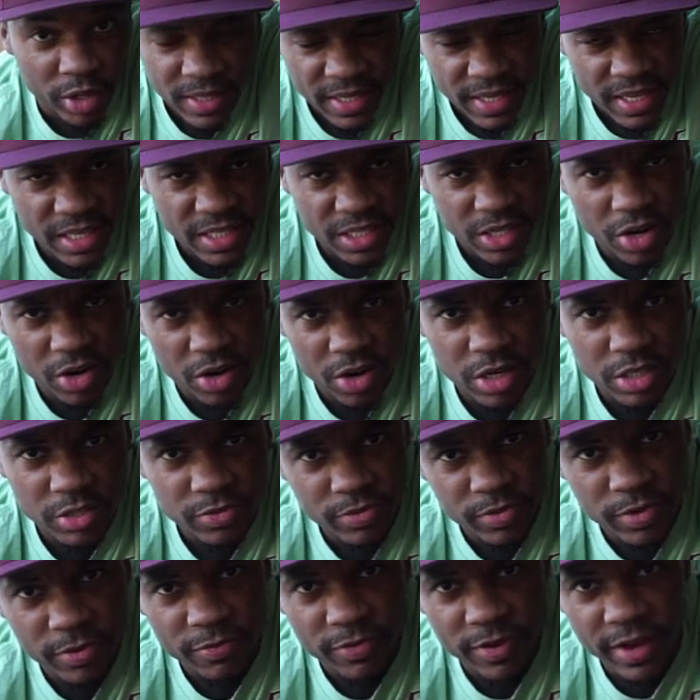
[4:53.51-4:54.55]
These cars
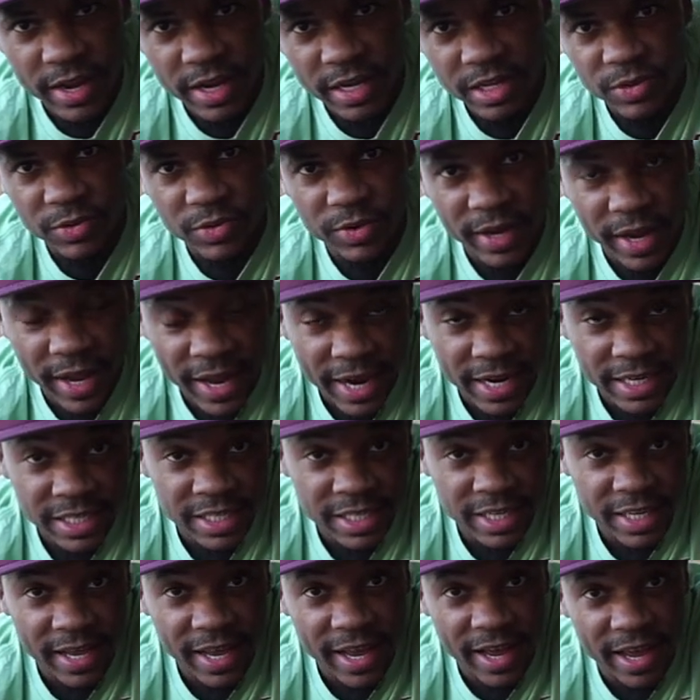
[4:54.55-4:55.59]
from the factory
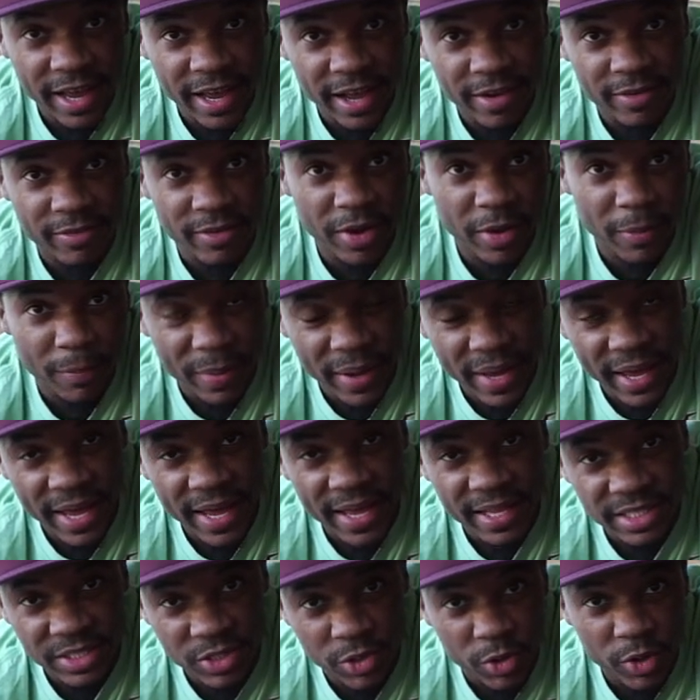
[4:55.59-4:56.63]
actually have a
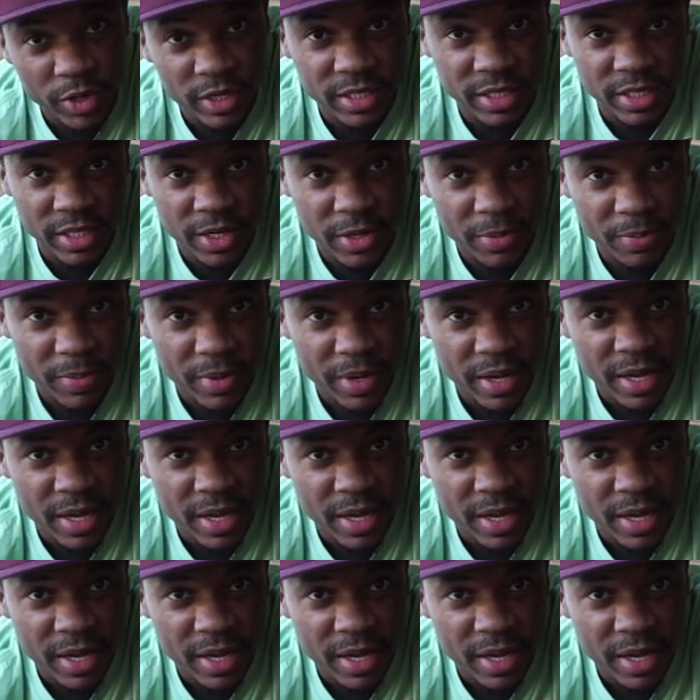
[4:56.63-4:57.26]
bad torque dip,